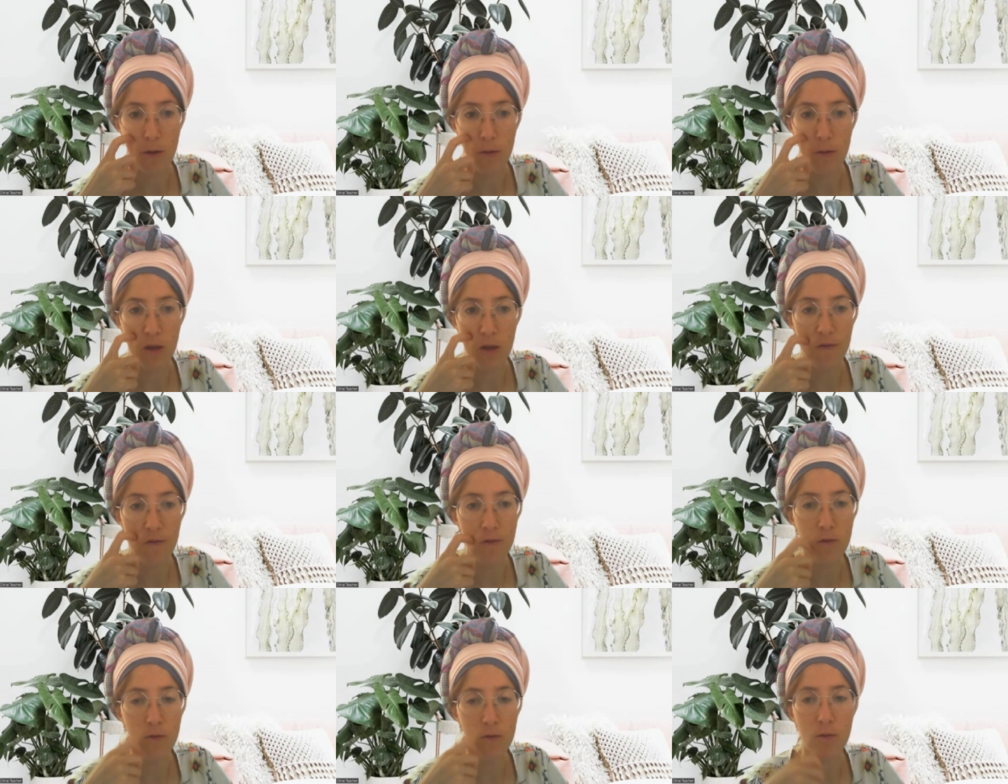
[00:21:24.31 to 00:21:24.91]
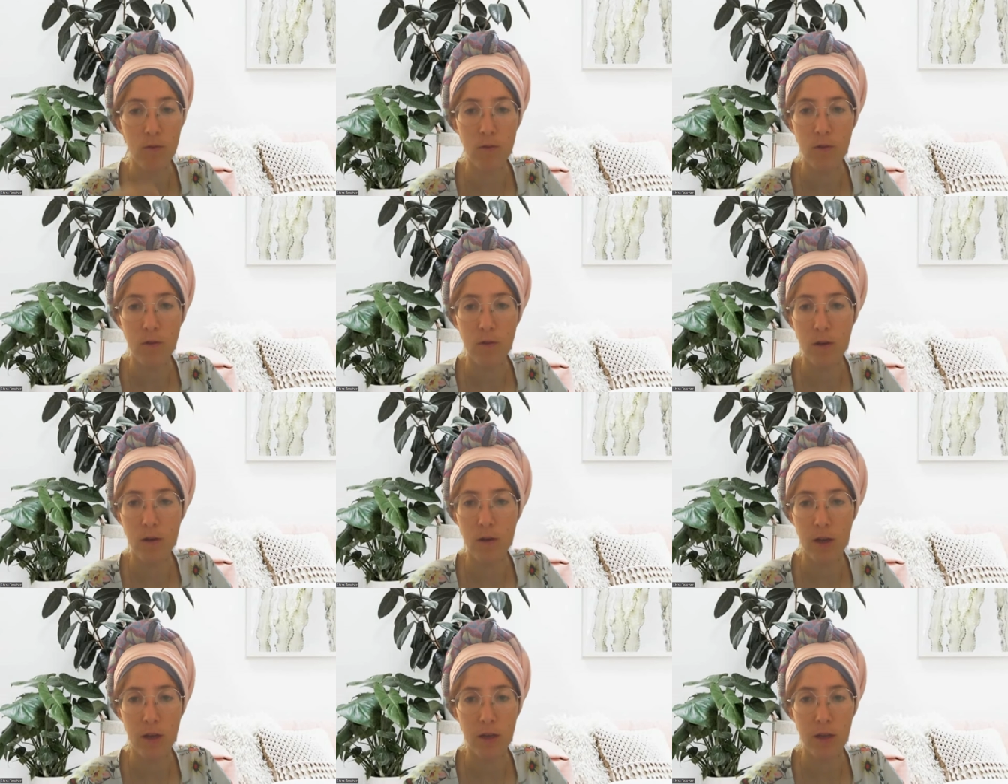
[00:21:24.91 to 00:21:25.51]
If you
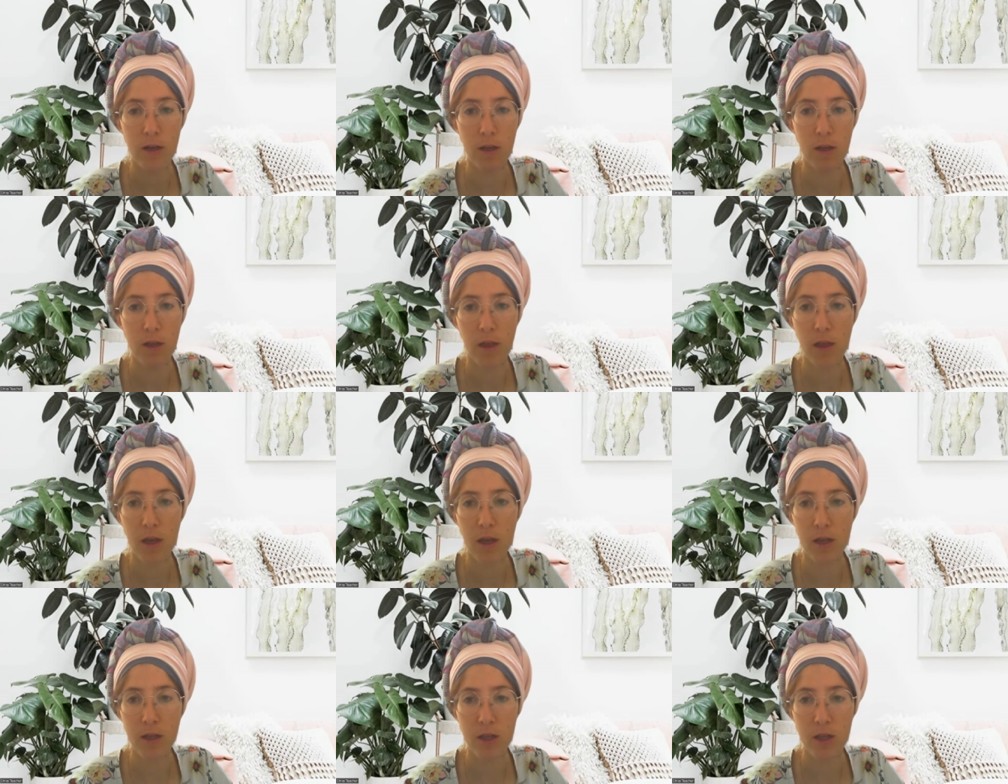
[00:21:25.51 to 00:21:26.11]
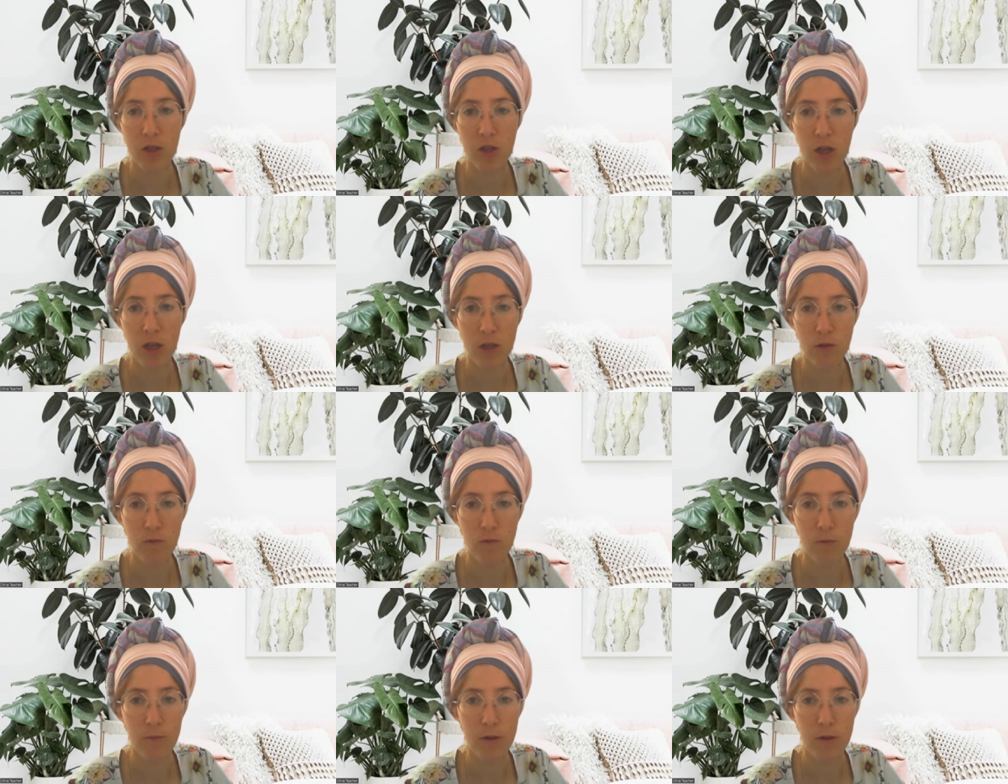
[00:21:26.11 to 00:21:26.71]
think the change
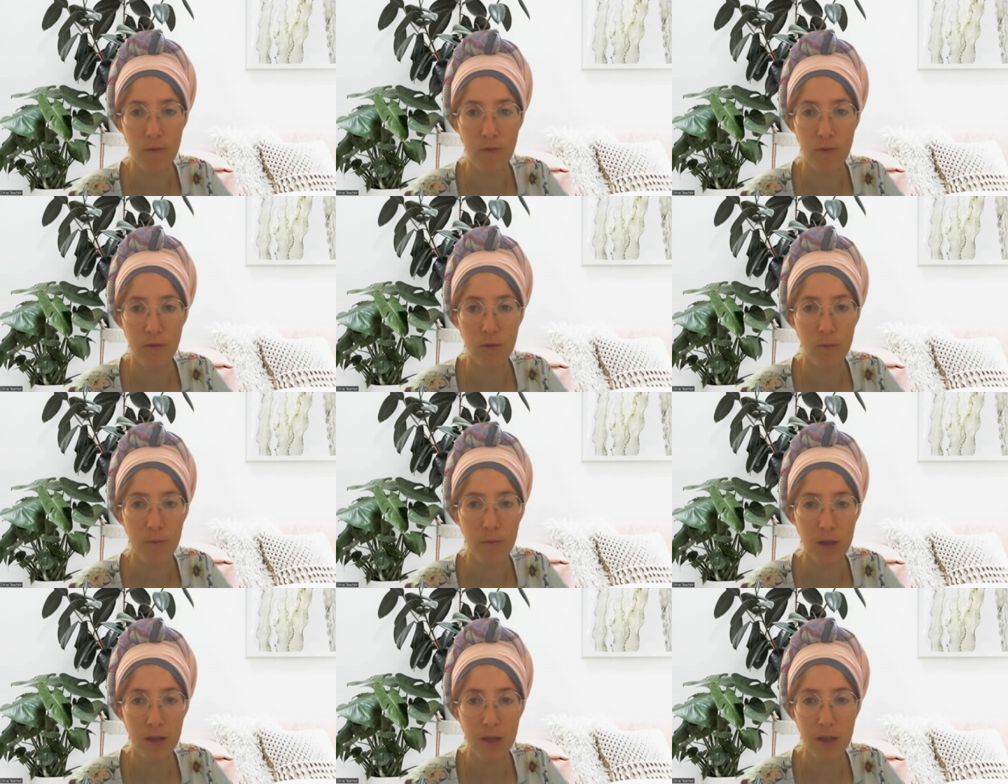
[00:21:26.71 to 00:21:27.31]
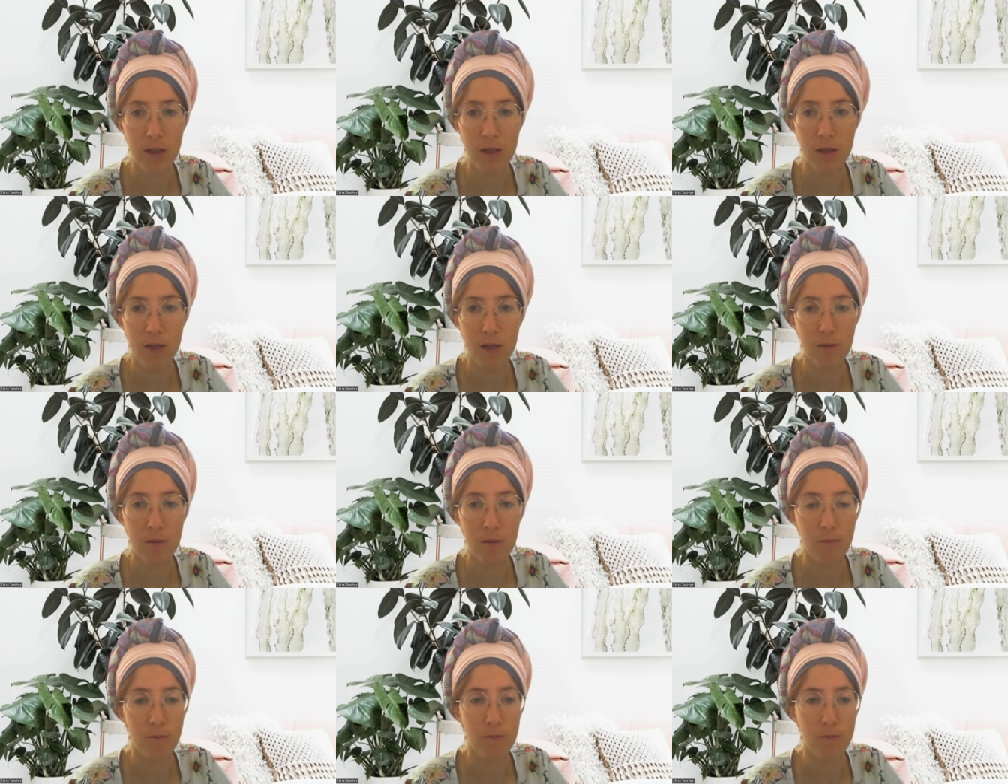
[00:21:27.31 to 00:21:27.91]
will be in a few minutes,
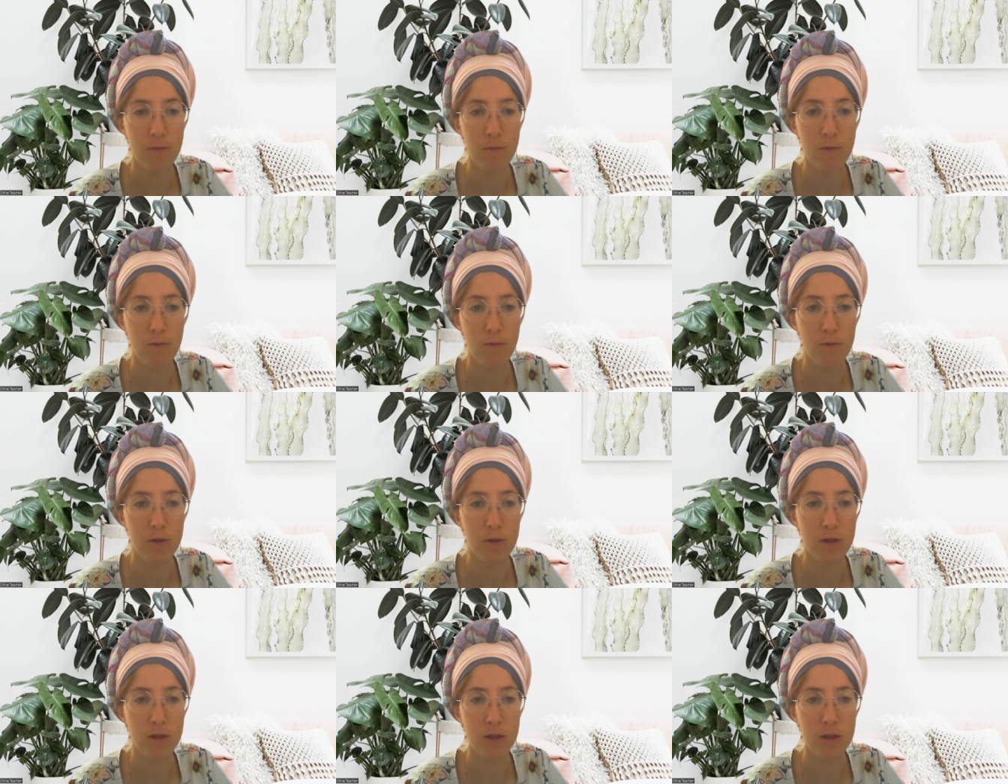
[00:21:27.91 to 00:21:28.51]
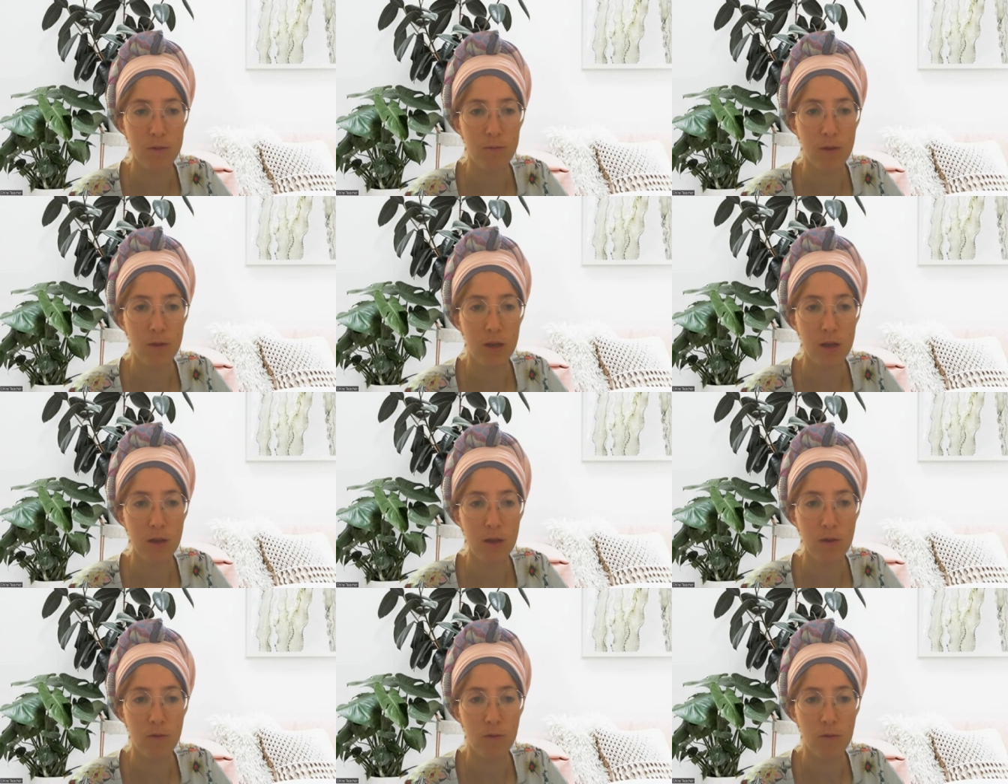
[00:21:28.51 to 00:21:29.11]
it will just
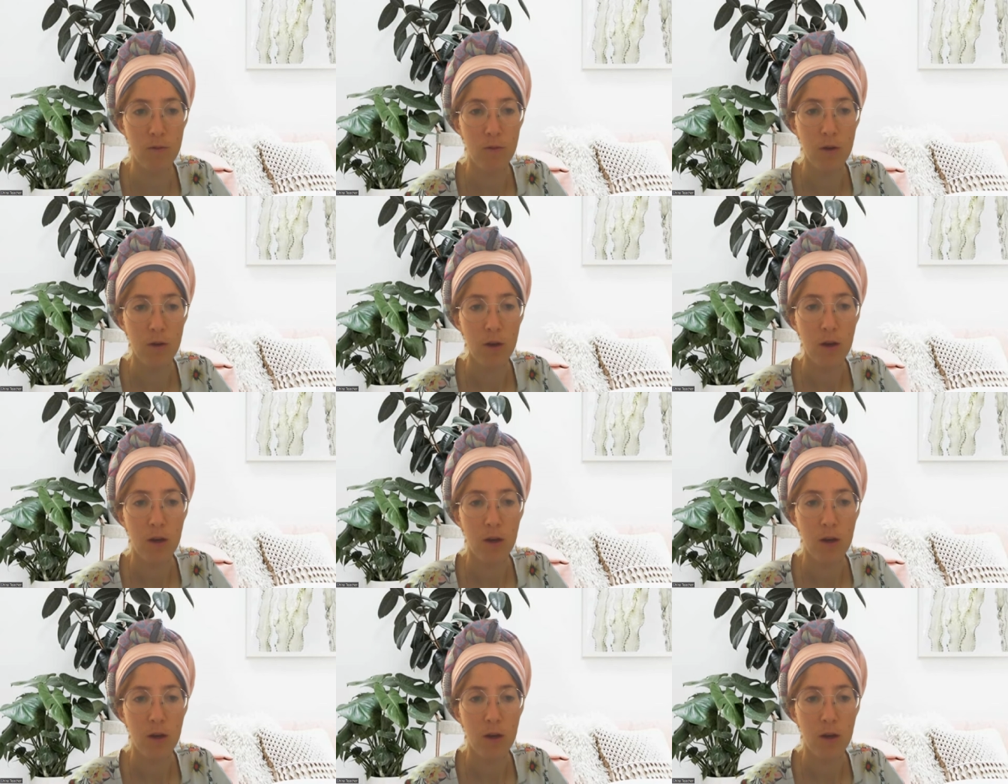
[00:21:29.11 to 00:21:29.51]
make you